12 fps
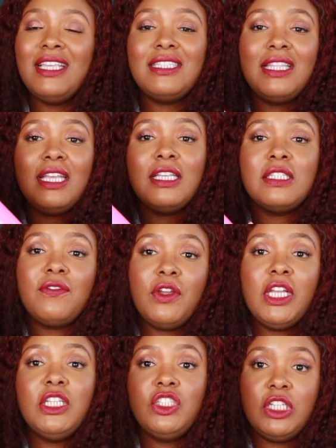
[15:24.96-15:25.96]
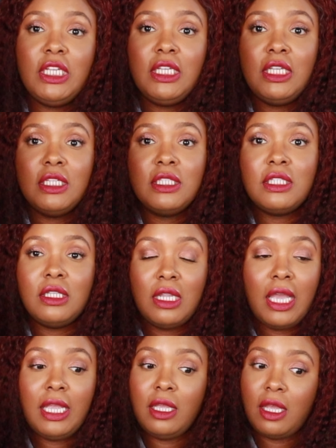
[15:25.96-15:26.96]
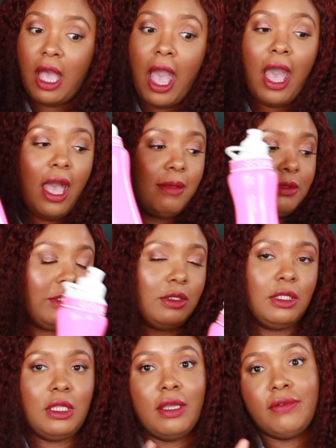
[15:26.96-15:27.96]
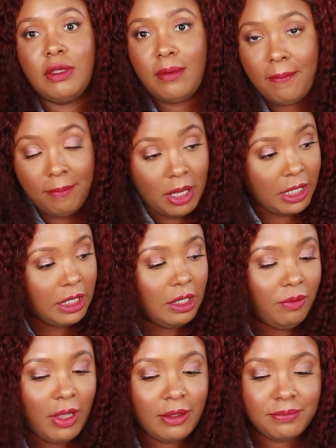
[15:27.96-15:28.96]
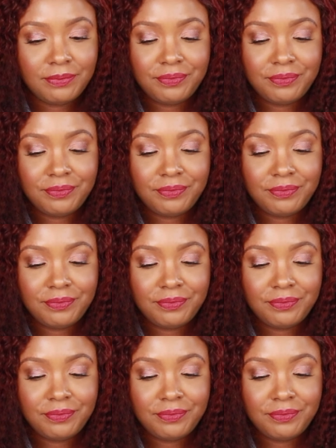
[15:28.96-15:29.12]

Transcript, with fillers: this thing is freaking genius like I absolutely love it but anyway